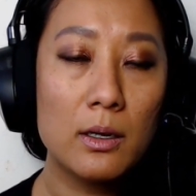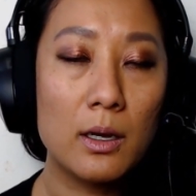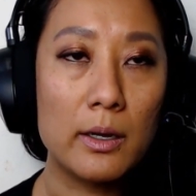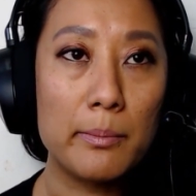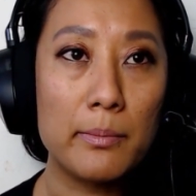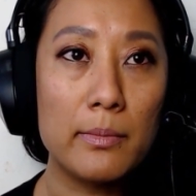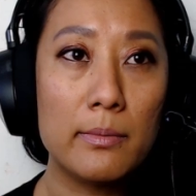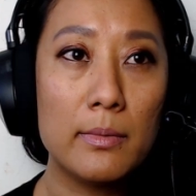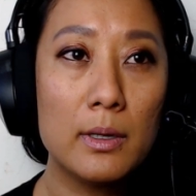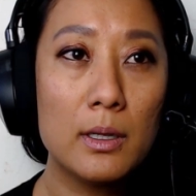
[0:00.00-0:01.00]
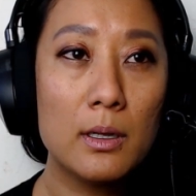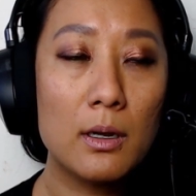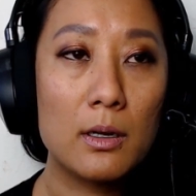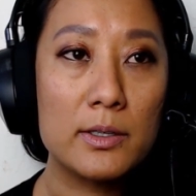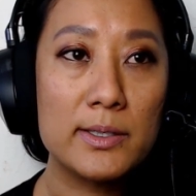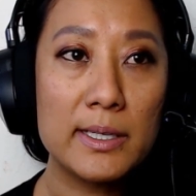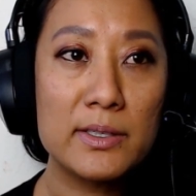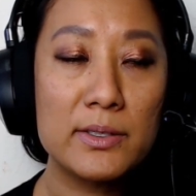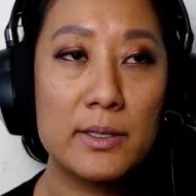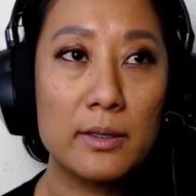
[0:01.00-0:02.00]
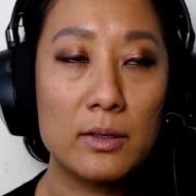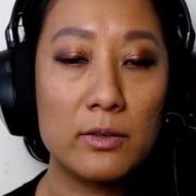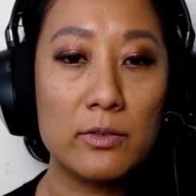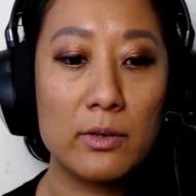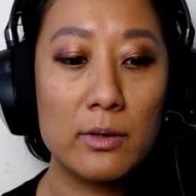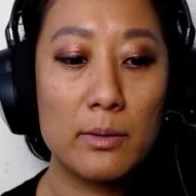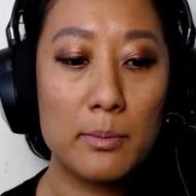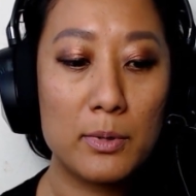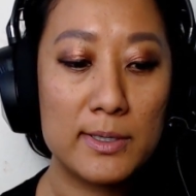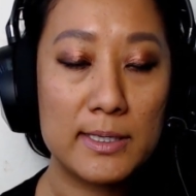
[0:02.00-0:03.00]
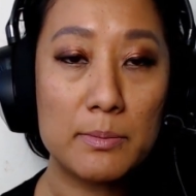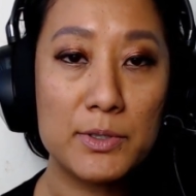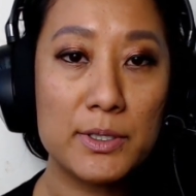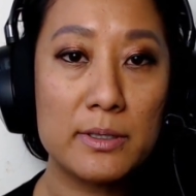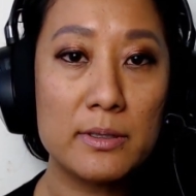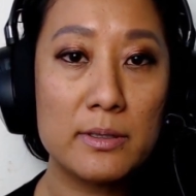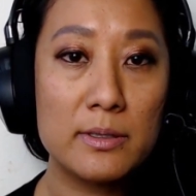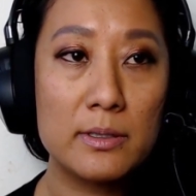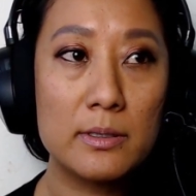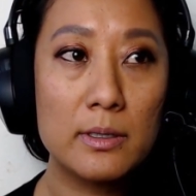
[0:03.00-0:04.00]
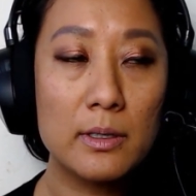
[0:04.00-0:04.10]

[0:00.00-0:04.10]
our sense of perceptions,